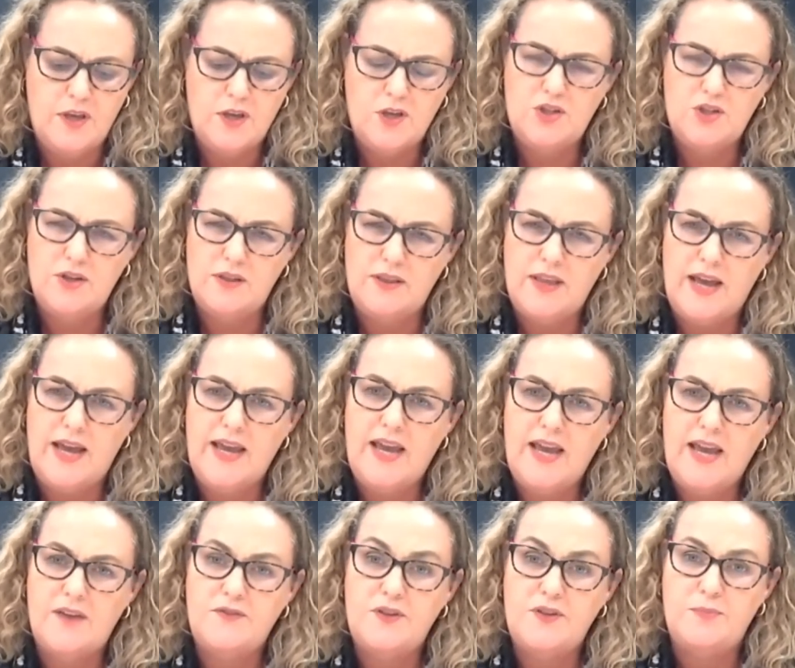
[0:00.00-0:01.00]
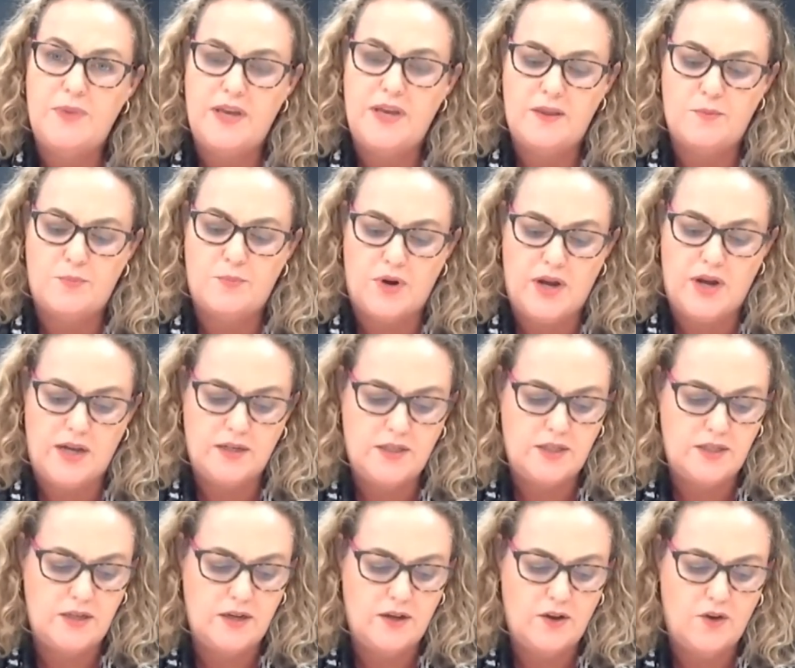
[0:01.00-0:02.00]
should they have to bear the brunt
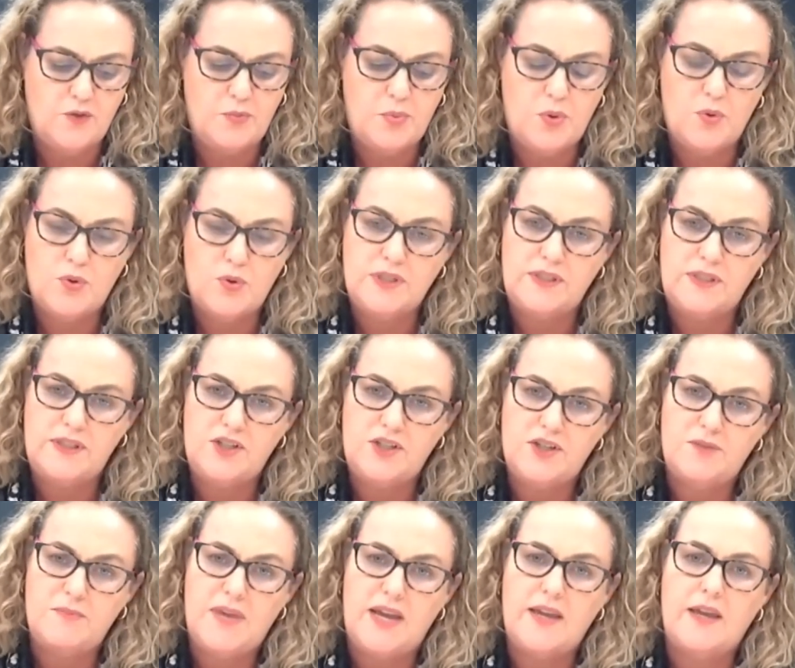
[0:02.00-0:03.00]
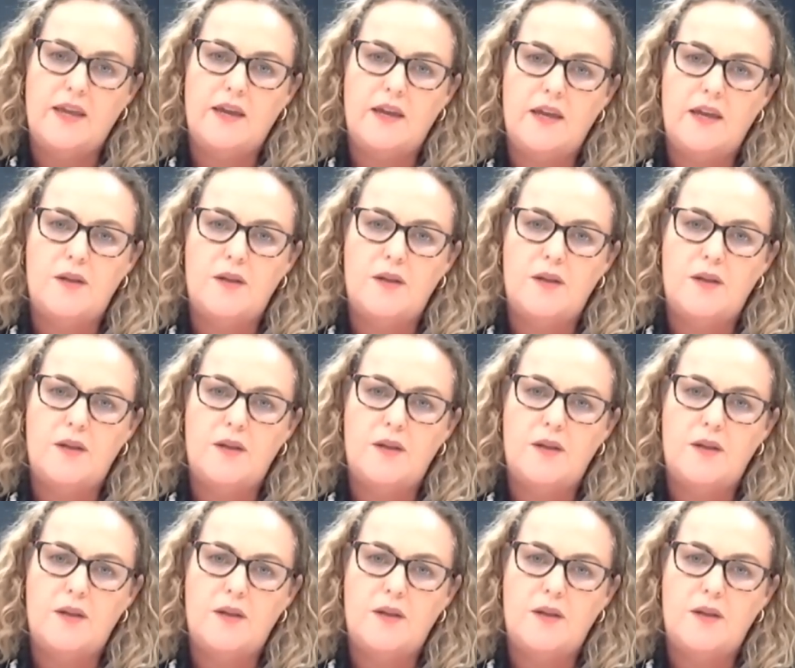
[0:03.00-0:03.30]
of poor decision making in a